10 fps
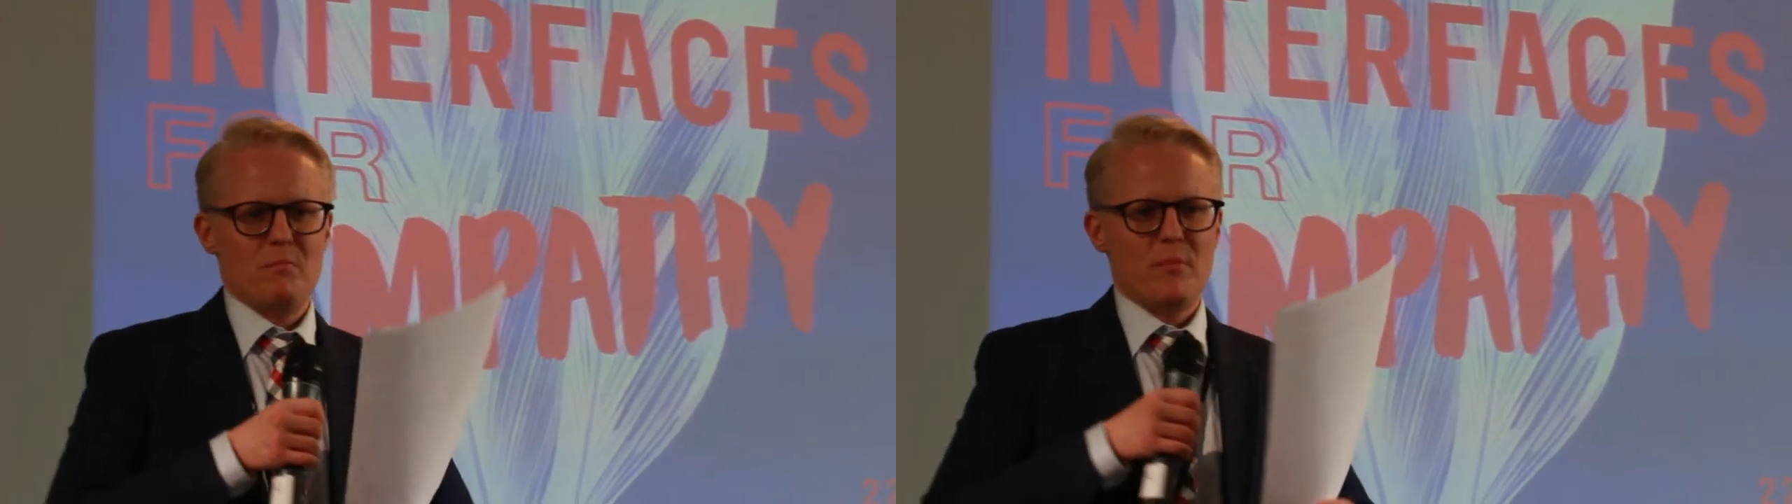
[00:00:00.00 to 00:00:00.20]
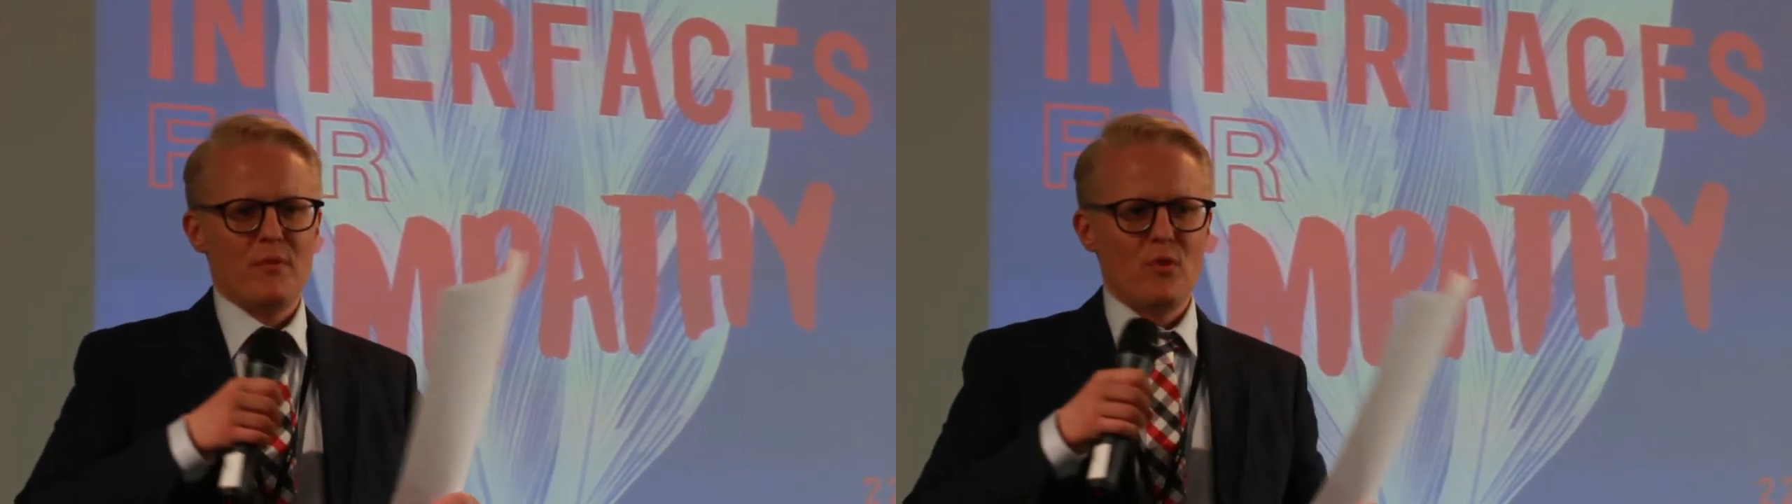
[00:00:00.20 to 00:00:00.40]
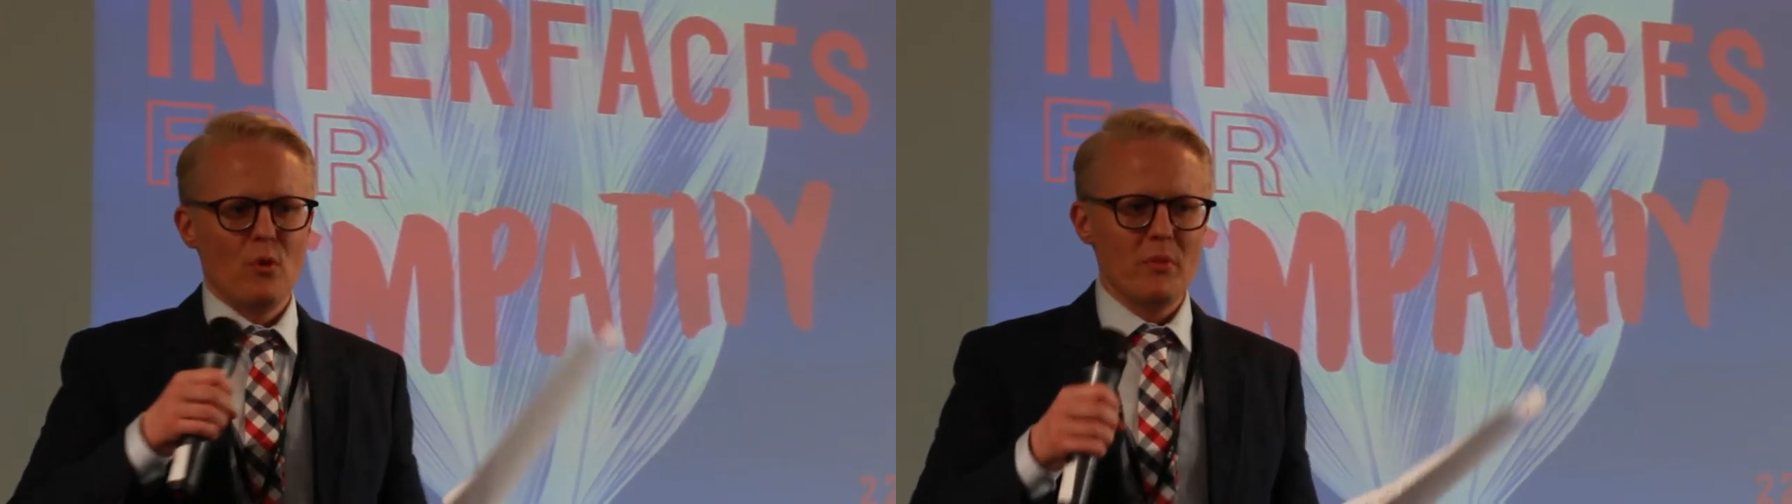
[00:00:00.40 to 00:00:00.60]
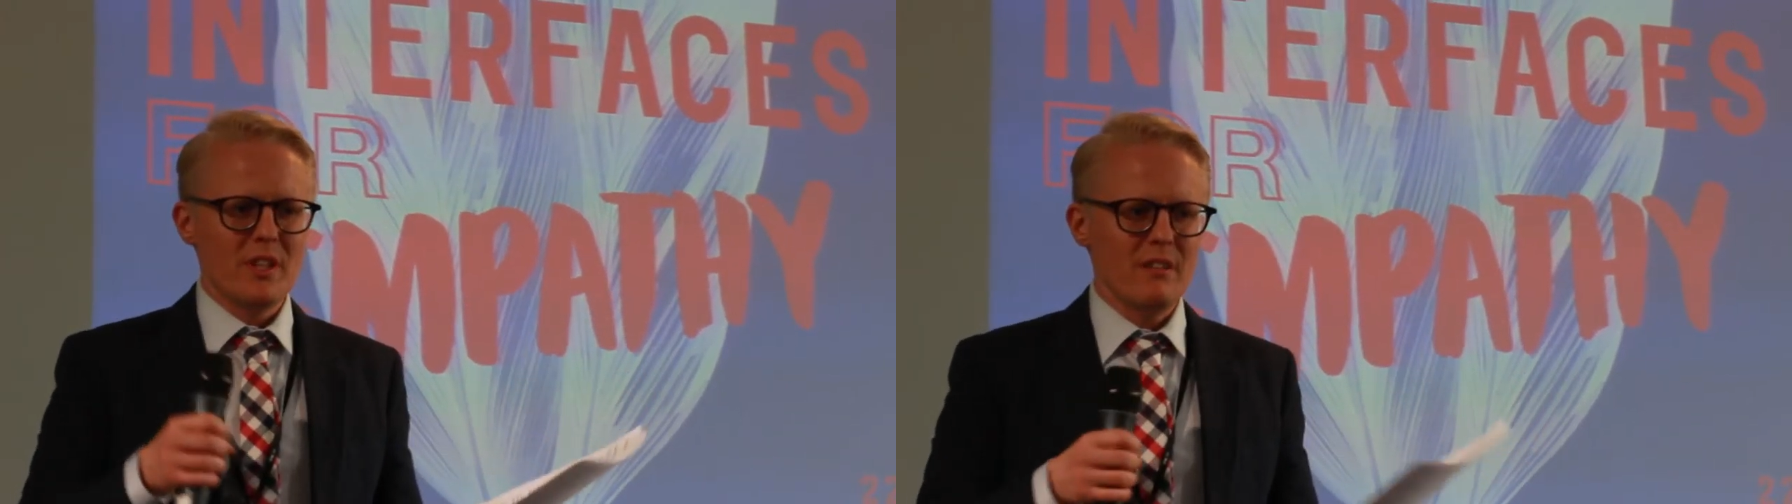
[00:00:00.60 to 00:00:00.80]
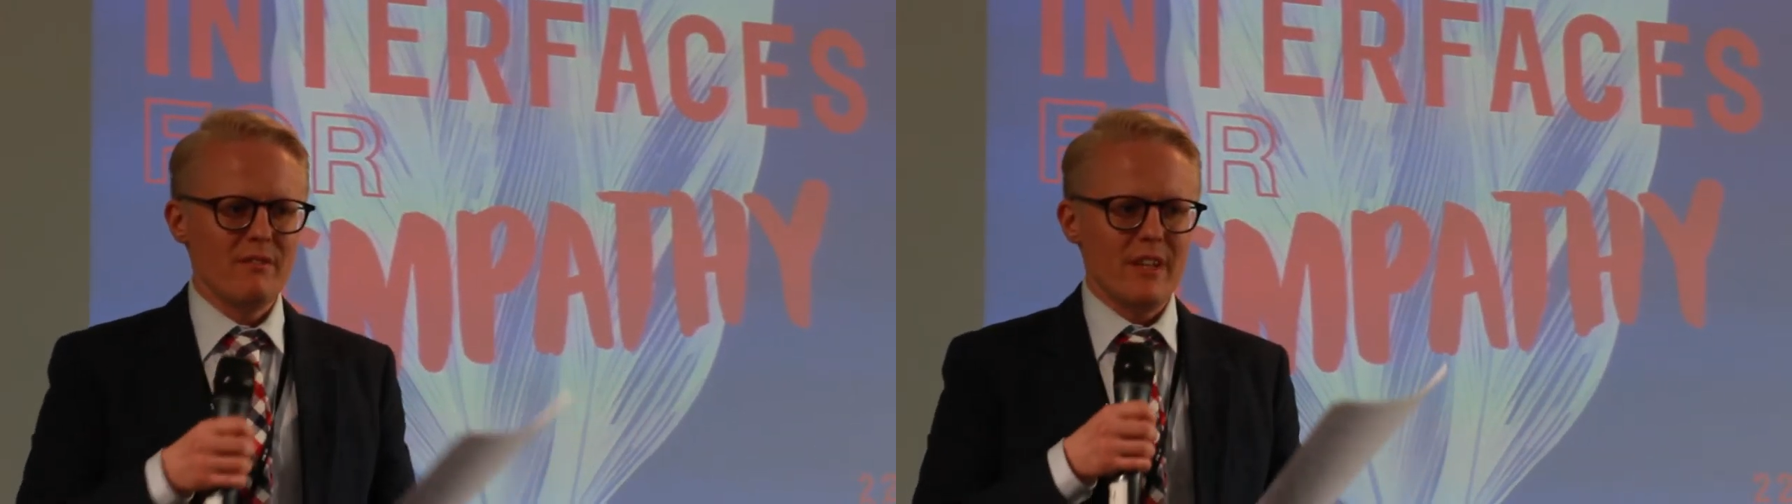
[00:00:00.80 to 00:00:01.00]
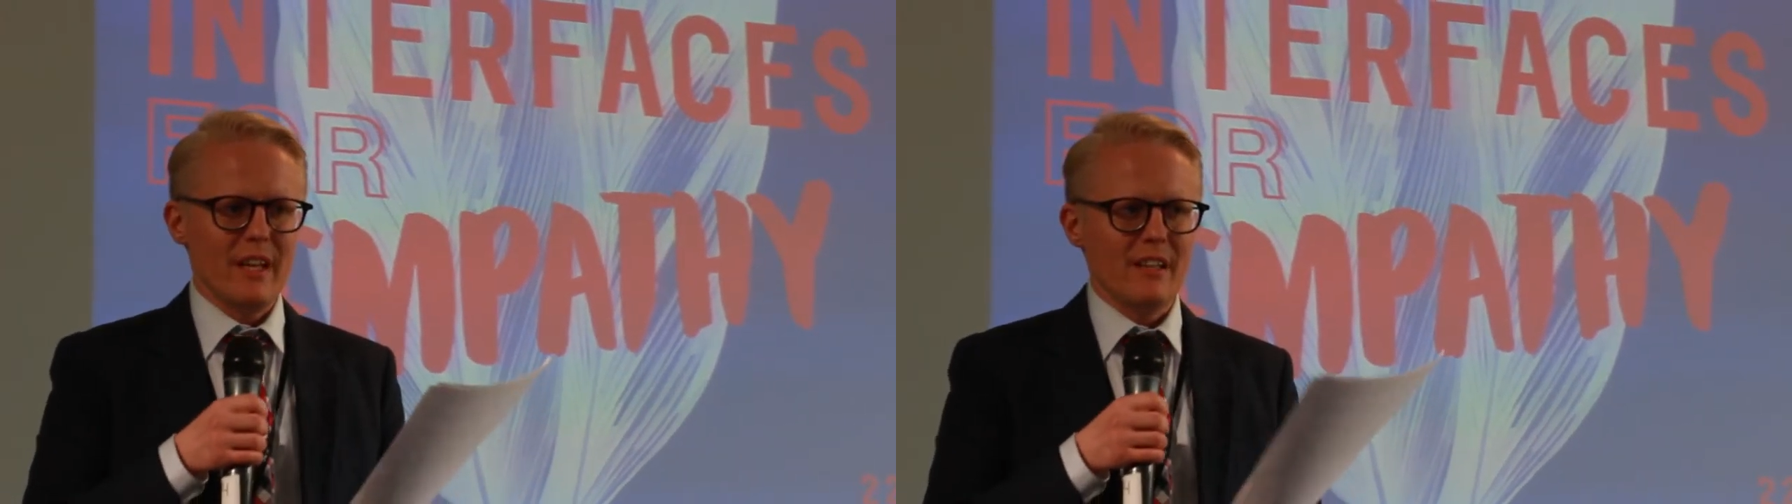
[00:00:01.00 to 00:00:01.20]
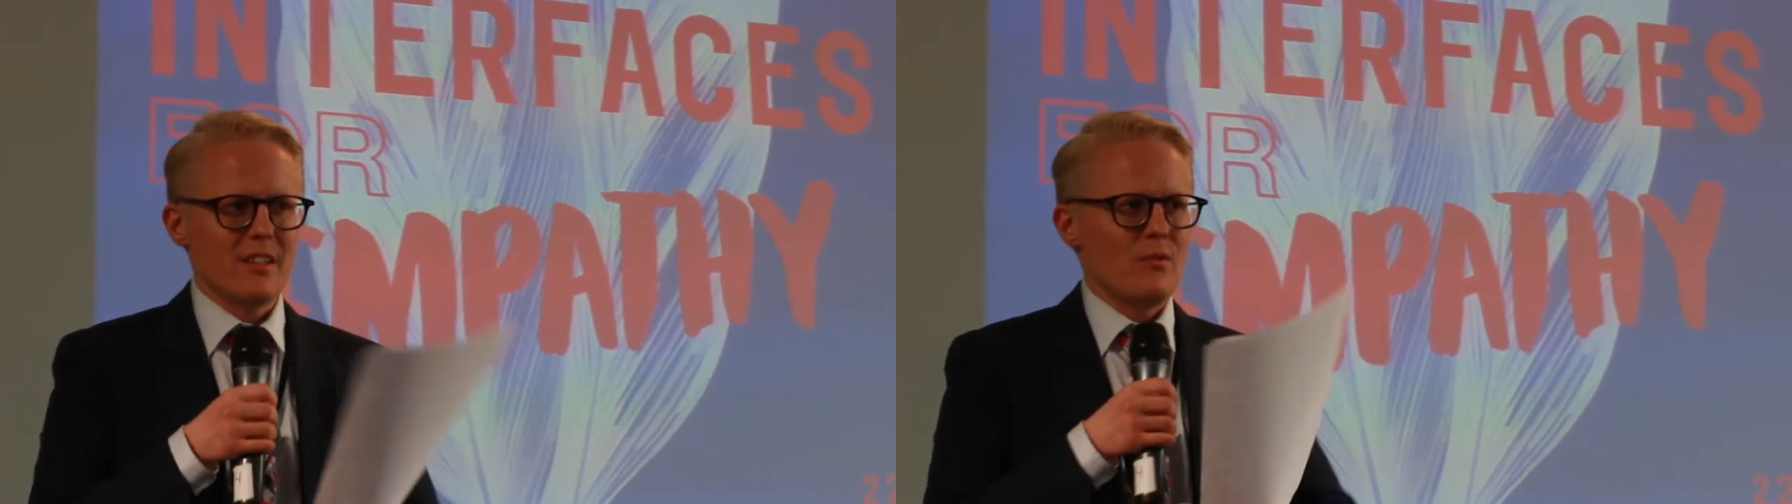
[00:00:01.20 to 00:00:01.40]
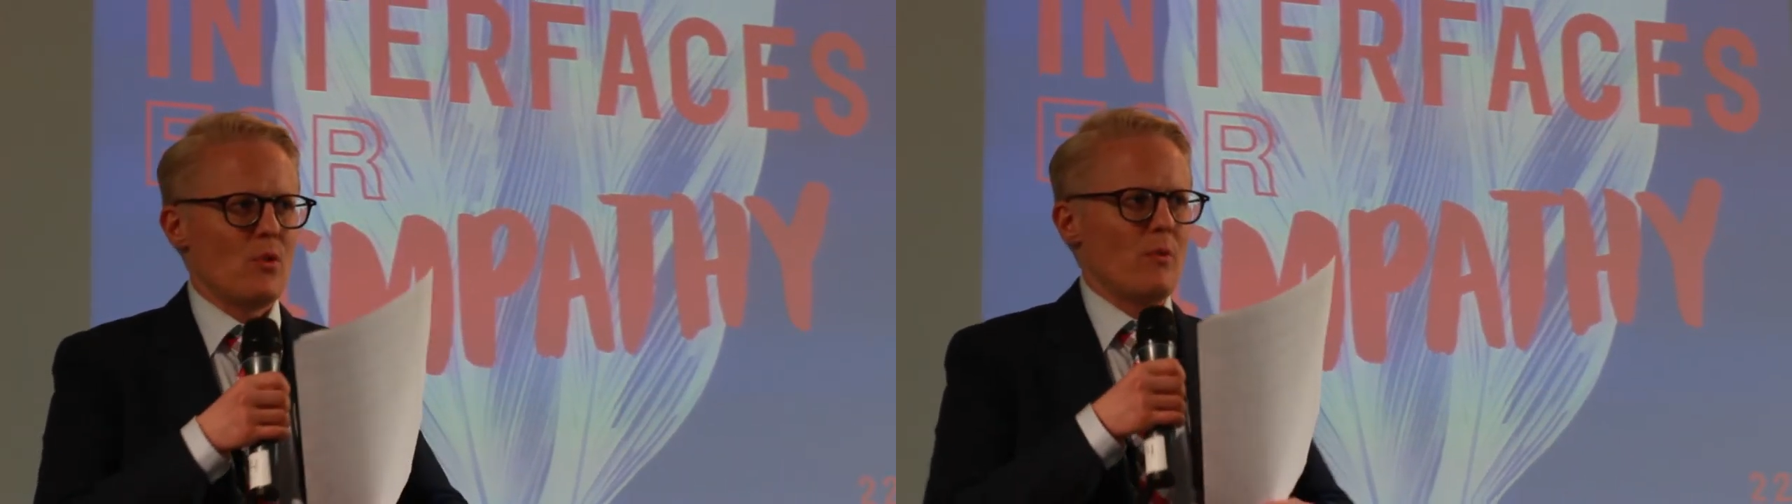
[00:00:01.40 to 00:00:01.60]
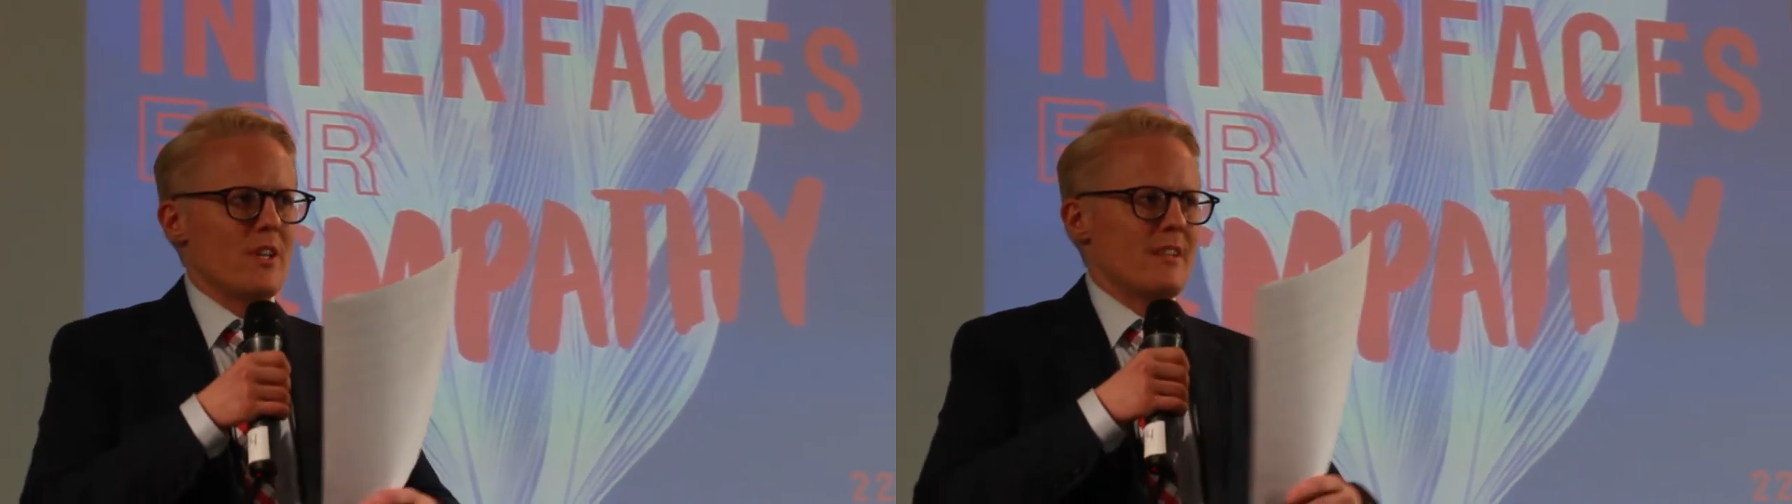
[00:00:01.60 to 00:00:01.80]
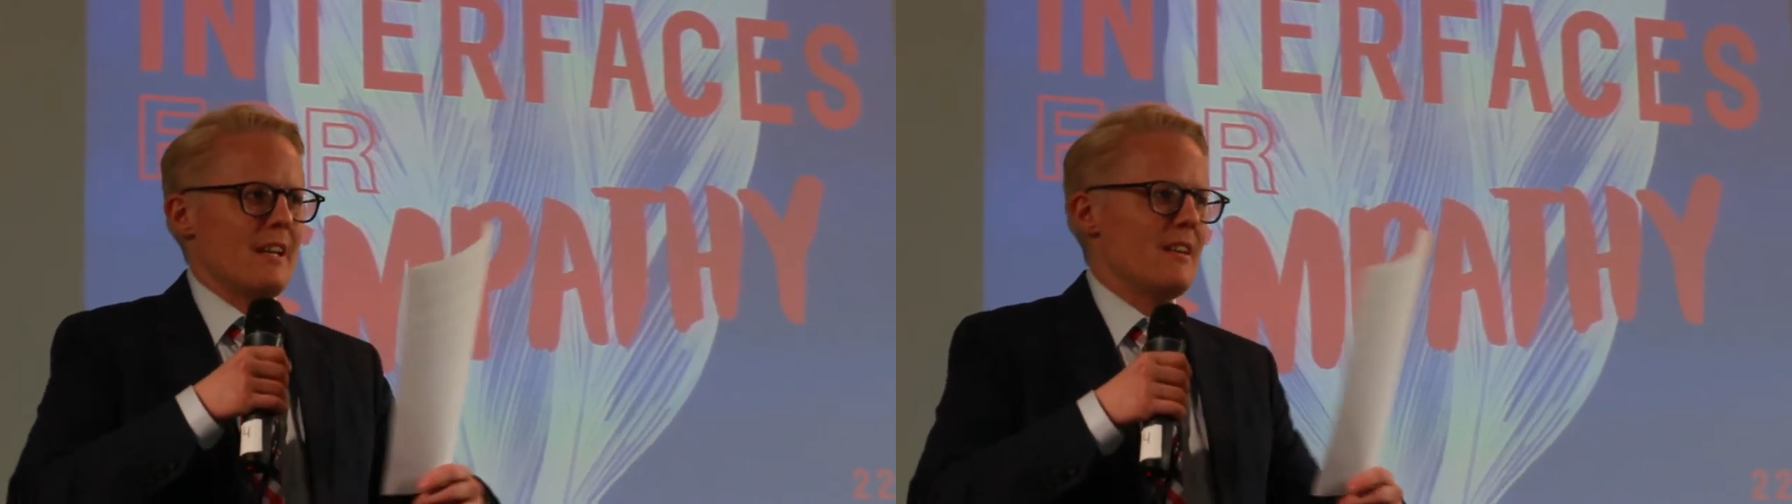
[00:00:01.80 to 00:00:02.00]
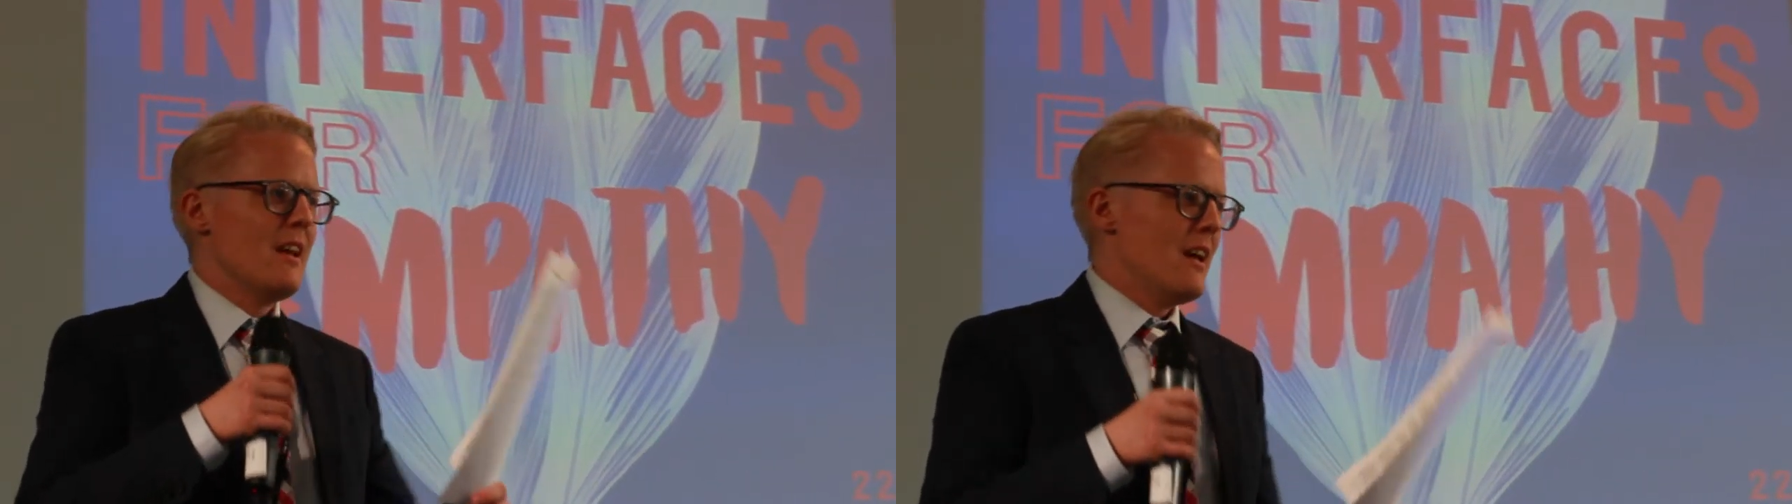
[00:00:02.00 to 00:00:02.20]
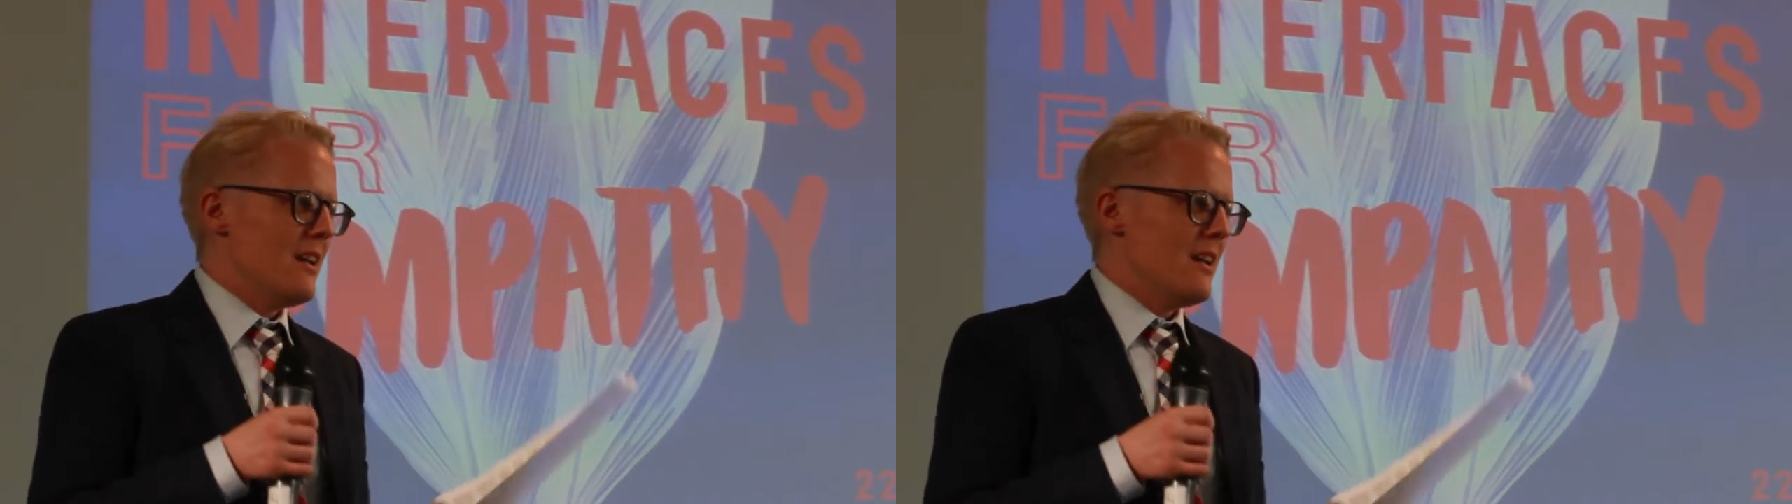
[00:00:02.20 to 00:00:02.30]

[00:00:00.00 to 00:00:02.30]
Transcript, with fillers: performative things, have always had